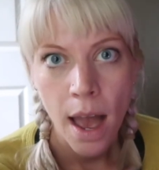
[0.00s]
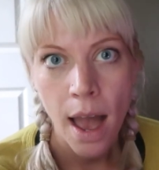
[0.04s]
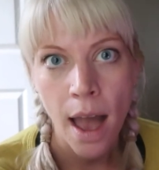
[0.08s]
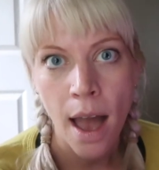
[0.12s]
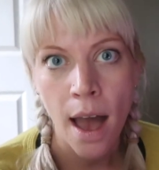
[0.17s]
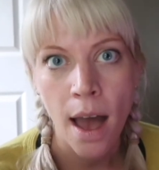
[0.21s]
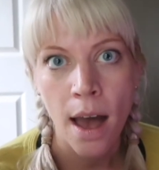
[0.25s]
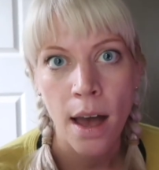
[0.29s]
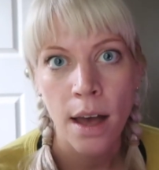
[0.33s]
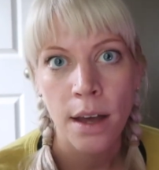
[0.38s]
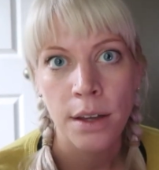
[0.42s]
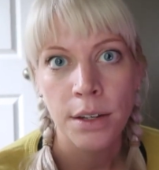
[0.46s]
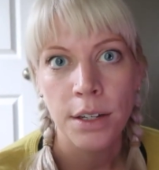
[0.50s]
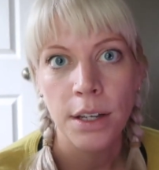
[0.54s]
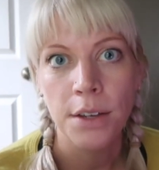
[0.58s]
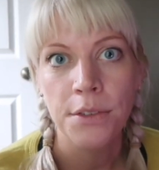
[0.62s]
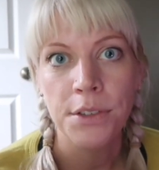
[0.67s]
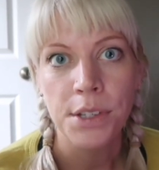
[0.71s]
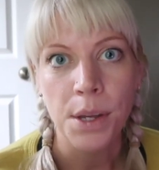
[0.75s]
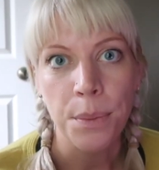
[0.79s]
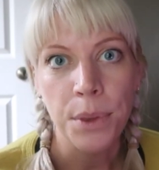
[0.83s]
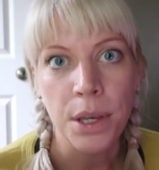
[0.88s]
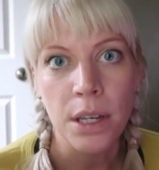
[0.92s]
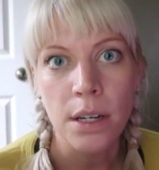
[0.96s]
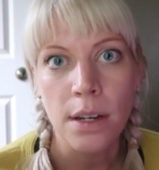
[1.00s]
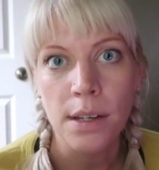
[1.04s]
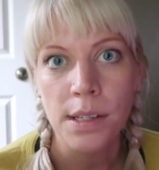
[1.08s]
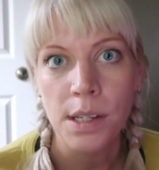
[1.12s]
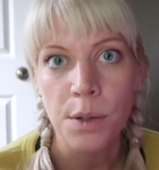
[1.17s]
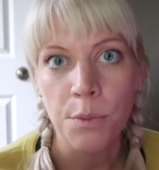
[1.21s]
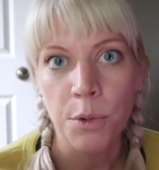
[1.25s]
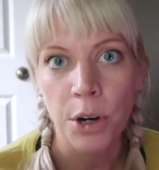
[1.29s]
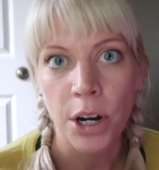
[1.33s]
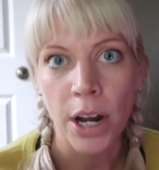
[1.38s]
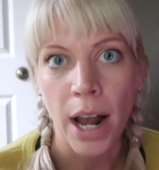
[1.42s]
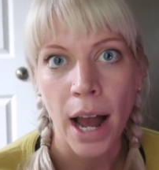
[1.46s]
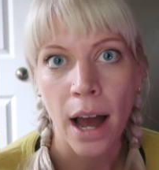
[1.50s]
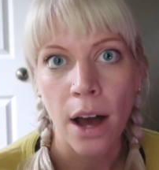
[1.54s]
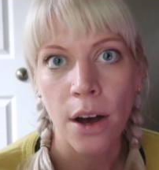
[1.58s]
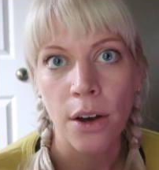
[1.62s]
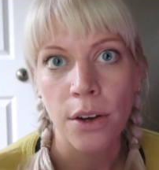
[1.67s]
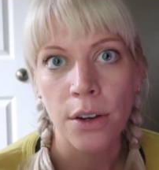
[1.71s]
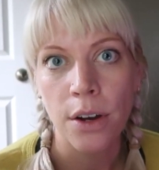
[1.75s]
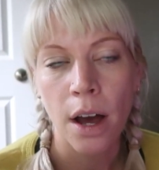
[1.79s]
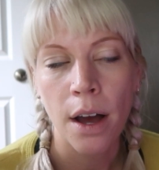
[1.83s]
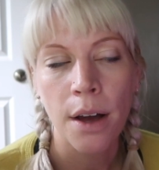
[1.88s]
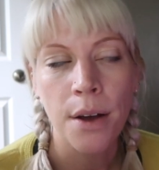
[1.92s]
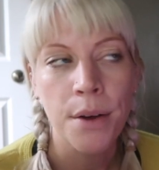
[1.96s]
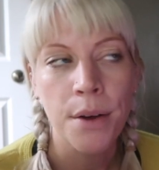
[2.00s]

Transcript: And if something doesn't work out,